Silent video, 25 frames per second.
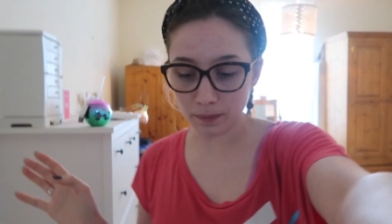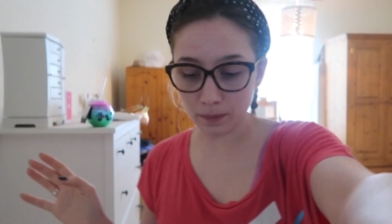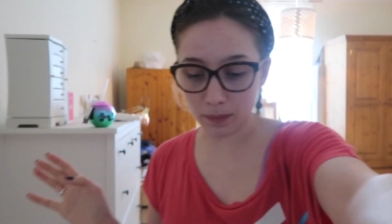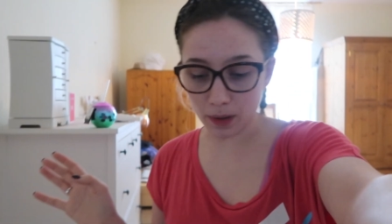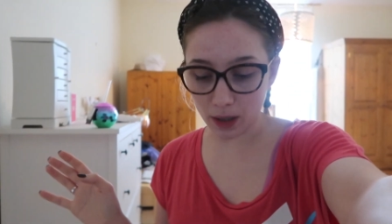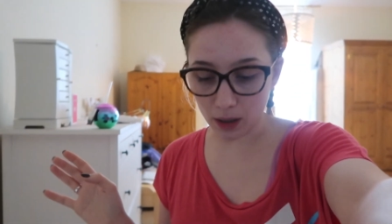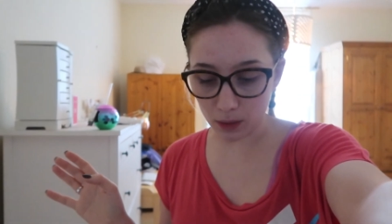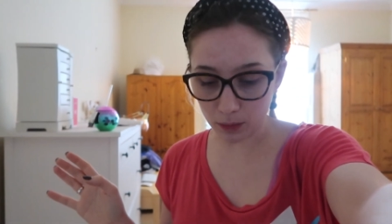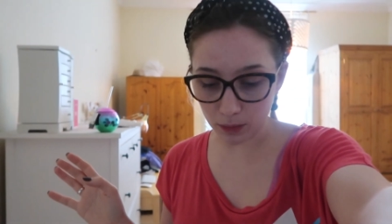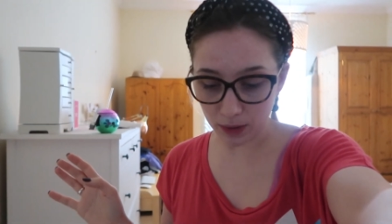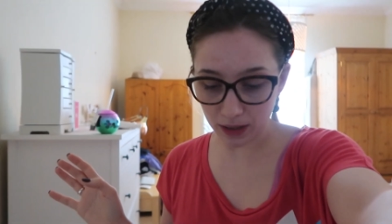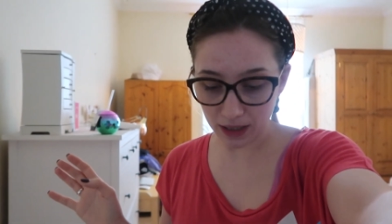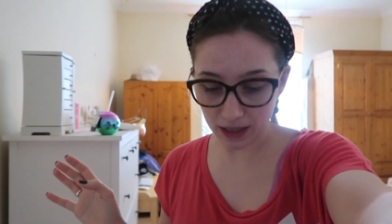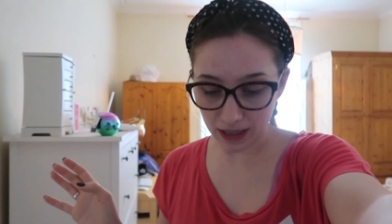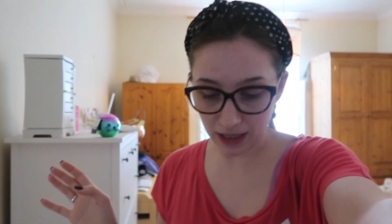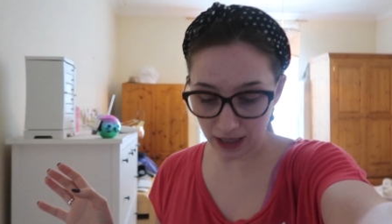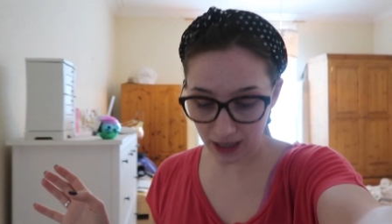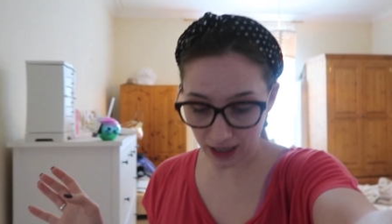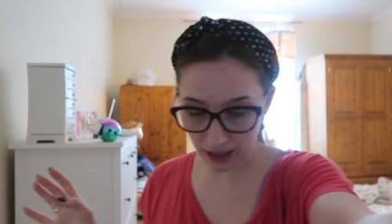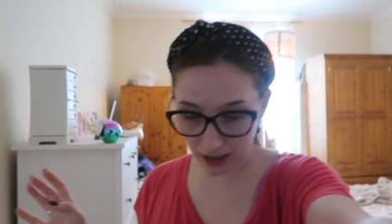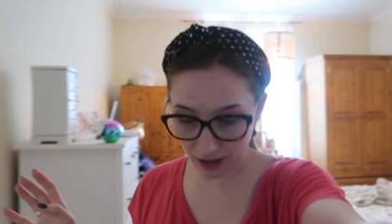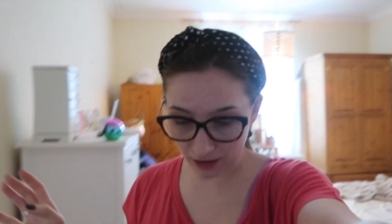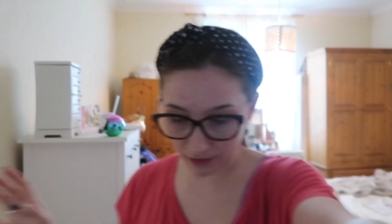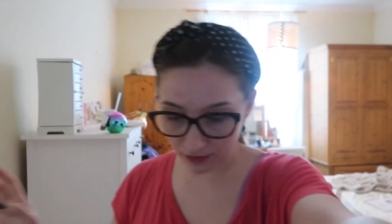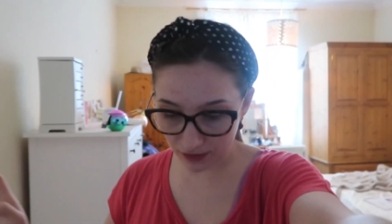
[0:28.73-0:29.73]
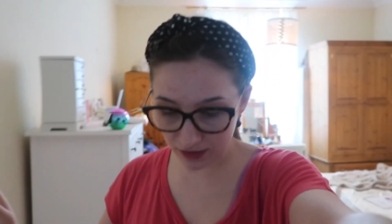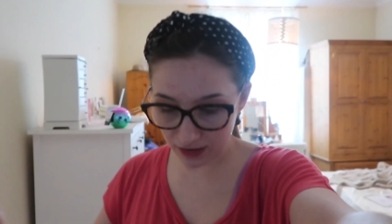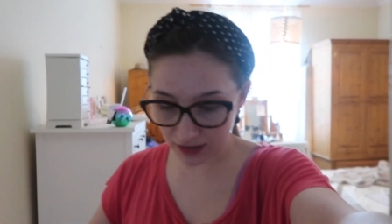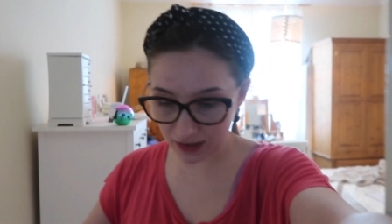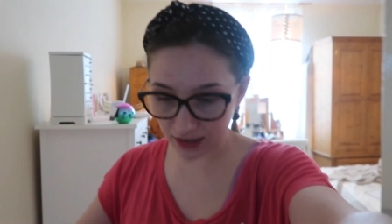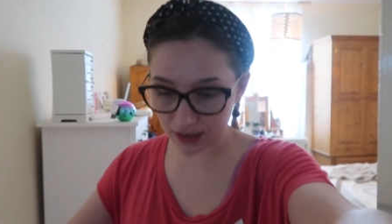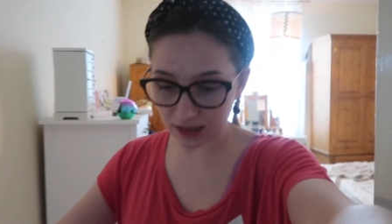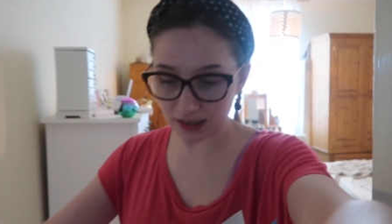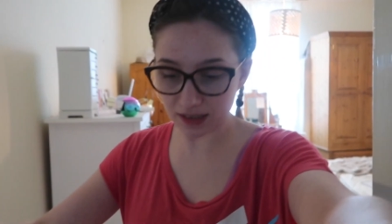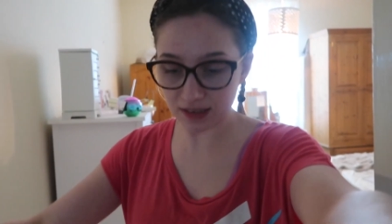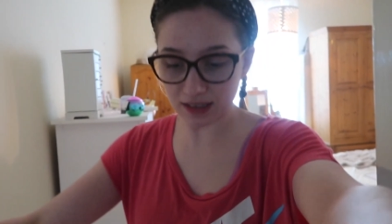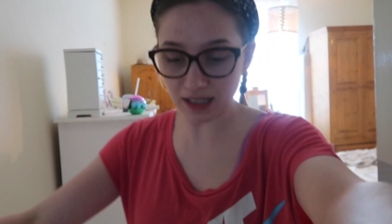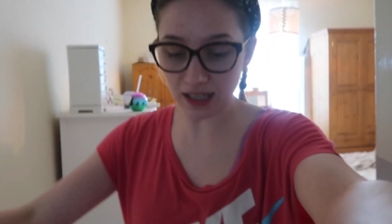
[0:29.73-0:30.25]
But we have
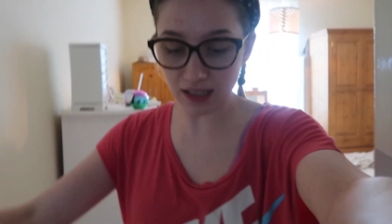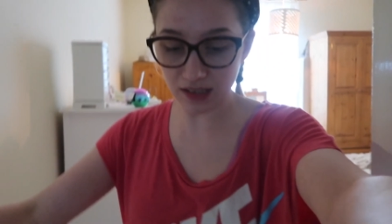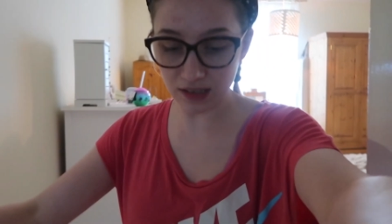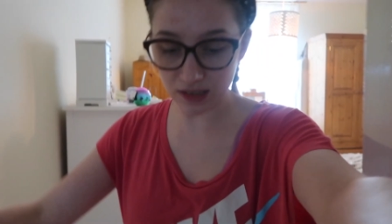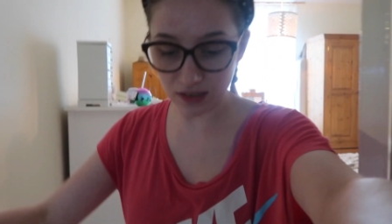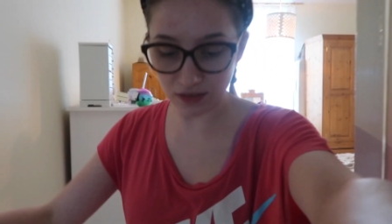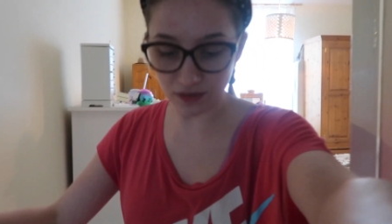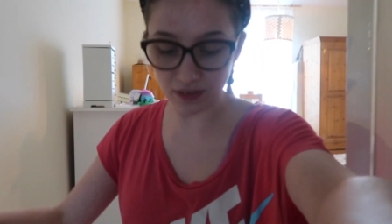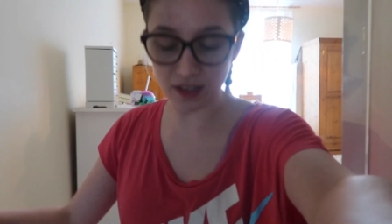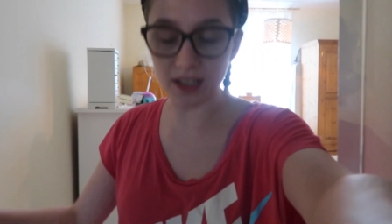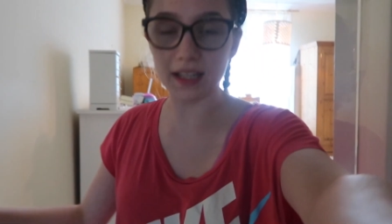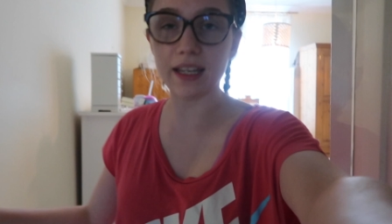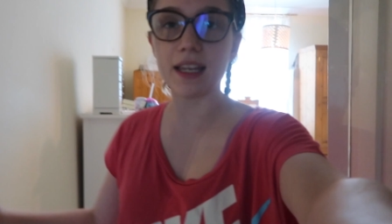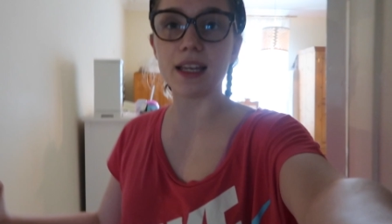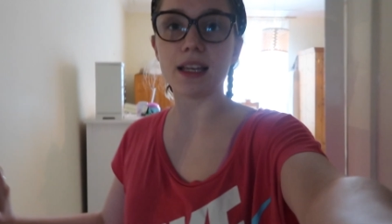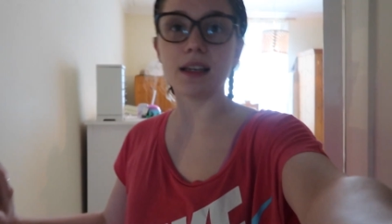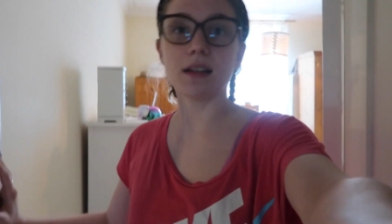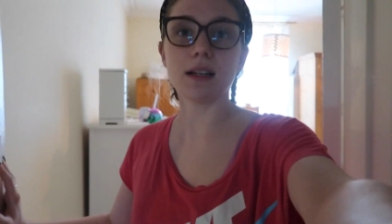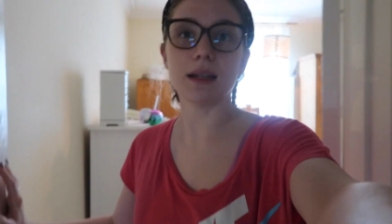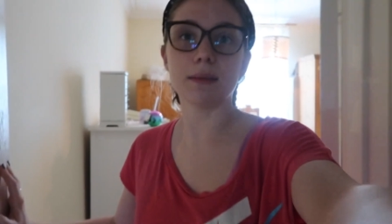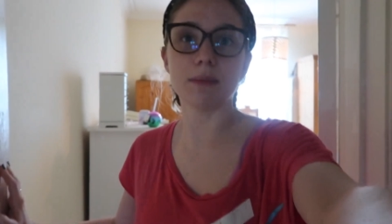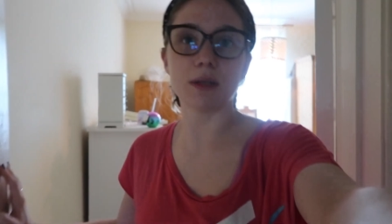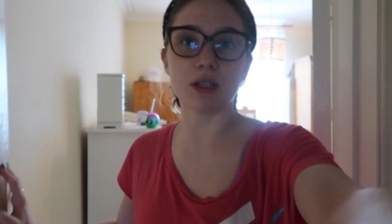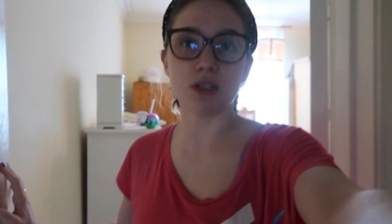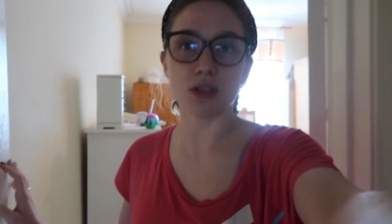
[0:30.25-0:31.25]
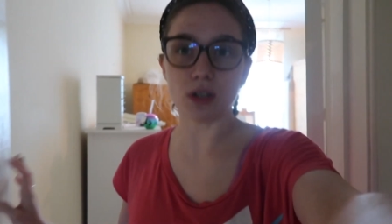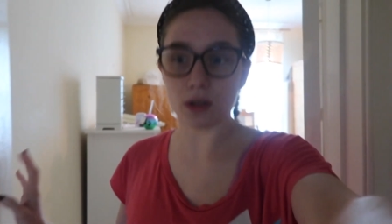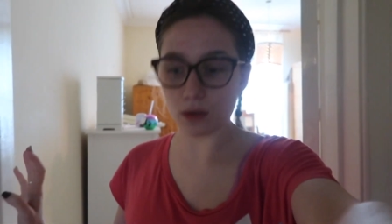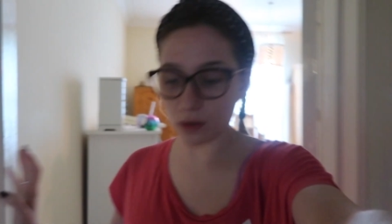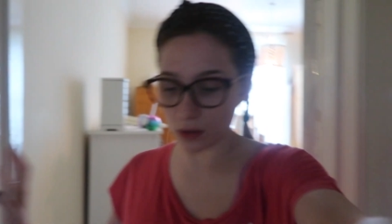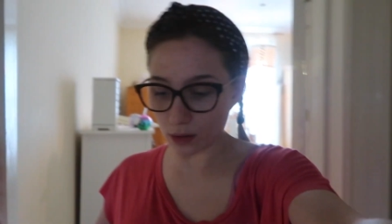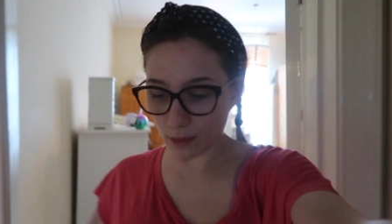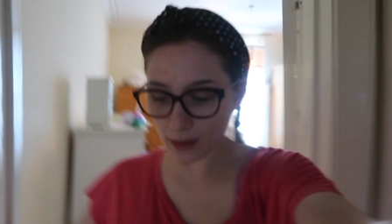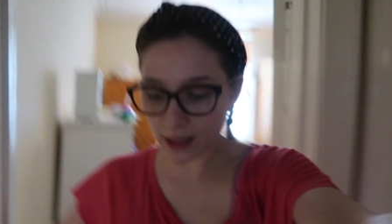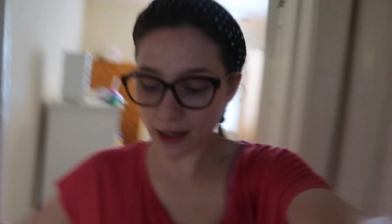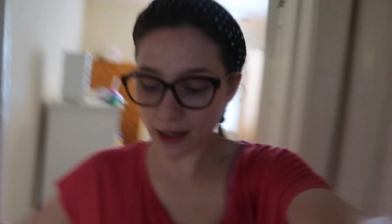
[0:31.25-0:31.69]
successfully, let me show you